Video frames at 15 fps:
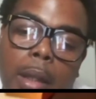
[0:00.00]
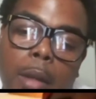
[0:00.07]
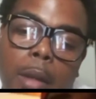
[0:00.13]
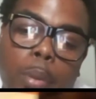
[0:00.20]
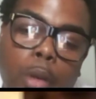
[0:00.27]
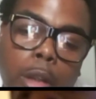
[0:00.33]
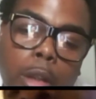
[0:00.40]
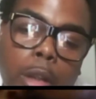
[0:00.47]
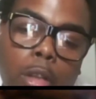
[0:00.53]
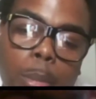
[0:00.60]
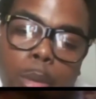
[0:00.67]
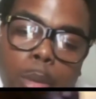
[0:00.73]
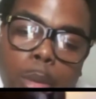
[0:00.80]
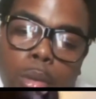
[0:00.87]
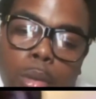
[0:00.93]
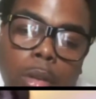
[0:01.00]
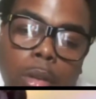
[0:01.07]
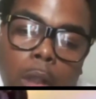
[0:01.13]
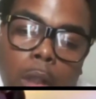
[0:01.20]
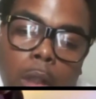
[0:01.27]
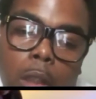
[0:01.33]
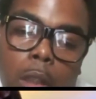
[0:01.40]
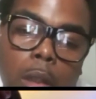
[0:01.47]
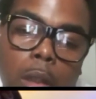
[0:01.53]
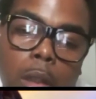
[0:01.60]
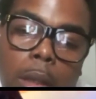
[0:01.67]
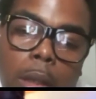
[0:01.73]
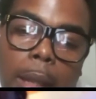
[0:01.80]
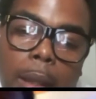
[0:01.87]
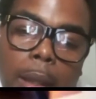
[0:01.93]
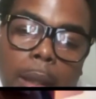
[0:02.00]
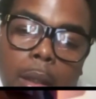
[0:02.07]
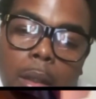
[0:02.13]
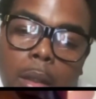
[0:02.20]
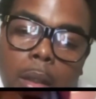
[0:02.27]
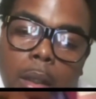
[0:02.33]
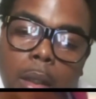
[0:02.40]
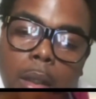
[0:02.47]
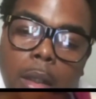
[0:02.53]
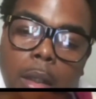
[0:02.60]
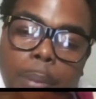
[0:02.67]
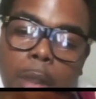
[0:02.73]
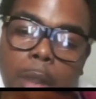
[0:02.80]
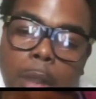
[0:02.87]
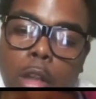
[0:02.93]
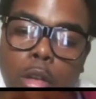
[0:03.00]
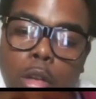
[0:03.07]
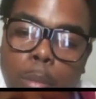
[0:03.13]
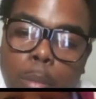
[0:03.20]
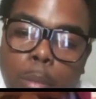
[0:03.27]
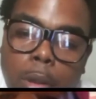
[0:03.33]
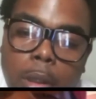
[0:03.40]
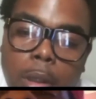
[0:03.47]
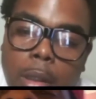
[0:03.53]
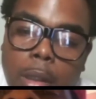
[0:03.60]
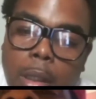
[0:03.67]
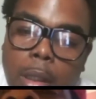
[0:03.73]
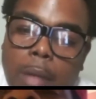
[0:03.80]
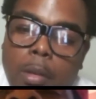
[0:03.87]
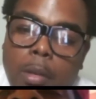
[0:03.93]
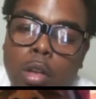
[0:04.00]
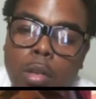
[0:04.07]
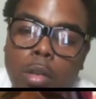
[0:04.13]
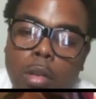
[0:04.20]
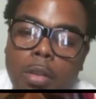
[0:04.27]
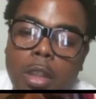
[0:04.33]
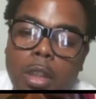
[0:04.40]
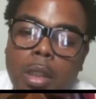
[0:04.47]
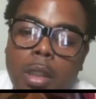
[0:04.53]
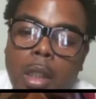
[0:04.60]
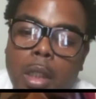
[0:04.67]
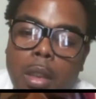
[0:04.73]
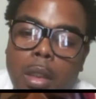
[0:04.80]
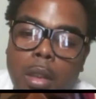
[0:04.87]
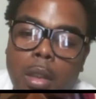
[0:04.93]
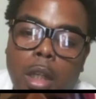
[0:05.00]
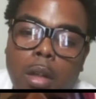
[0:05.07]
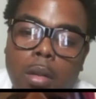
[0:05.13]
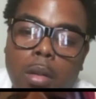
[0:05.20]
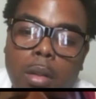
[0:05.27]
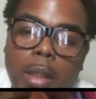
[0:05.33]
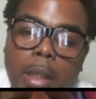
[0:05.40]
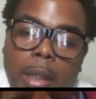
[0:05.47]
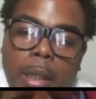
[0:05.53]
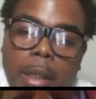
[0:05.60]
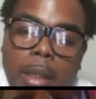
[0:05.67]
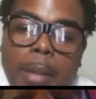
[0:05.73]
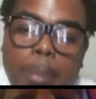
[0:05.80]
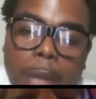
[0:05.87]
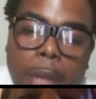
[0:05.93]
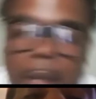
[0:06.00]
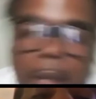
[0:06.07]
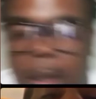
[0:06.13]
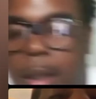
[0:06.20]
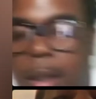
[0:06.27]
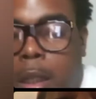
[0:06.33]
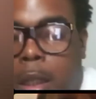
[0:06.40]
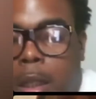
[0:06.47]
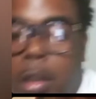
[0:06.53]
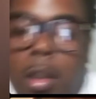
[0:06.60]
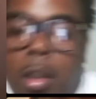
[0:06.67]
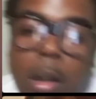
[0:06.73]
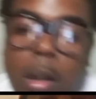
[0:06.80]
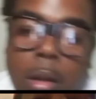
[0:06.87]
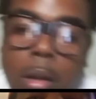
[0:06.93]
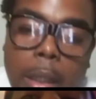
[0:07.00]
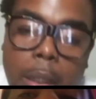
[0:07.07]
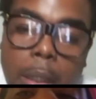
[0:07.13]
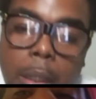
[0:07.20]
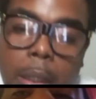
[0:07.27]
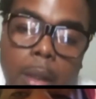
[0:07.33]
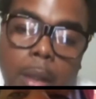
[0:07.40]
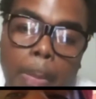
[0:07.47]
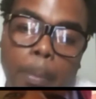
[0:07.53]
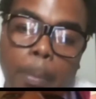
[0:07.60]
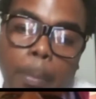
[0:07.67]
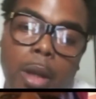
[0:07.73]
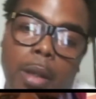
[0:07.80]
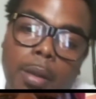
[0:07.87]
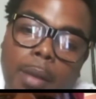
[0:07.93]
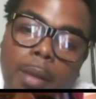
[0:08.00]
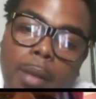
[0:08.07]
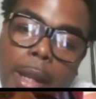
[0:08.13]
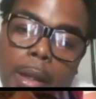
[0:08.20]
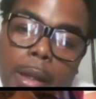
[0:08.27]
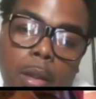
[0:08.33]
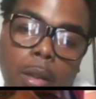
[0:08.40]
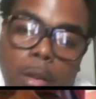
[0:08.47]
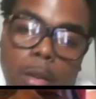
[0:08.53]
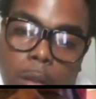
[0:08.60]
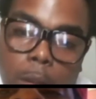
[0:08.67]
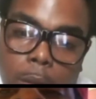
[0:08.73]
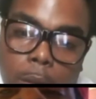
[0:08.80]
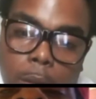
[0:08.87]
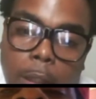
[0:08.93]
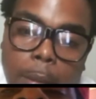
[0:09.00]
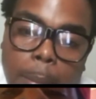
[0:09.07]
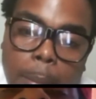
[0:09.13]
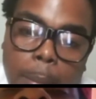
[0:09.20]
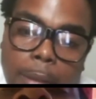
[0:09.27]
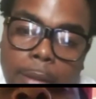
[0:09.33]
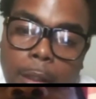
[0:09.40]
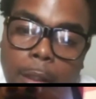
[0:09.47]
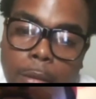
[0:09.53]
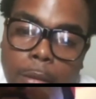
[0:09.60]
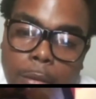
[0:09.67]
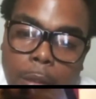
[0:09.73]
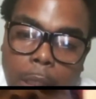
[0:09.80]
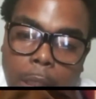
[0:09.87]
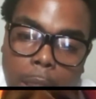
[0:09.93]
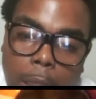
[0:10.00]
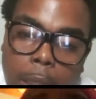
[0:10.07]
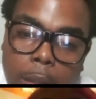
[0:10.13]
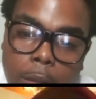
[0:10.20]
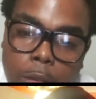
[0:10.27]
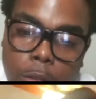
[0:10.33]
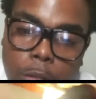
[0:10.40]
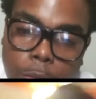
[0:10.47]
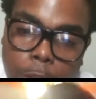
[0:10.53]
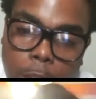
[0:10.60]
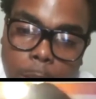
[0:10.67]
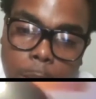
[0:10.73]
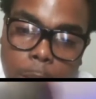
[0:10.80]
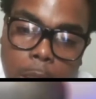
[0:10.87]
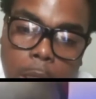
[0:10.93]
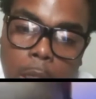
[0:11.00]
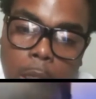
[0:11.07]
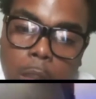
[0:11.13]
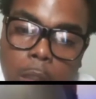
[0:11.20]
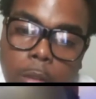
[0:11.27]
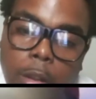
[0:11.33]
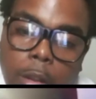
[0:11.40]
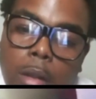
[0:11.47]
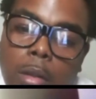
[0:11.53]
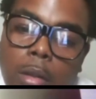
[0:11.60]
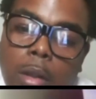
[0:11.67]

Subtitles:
principles, you know, that the political prisoner Larry Hoover, you know, then embedded, you know, in brothers like, you know what I'm saying, myself and others. You feel me? So, you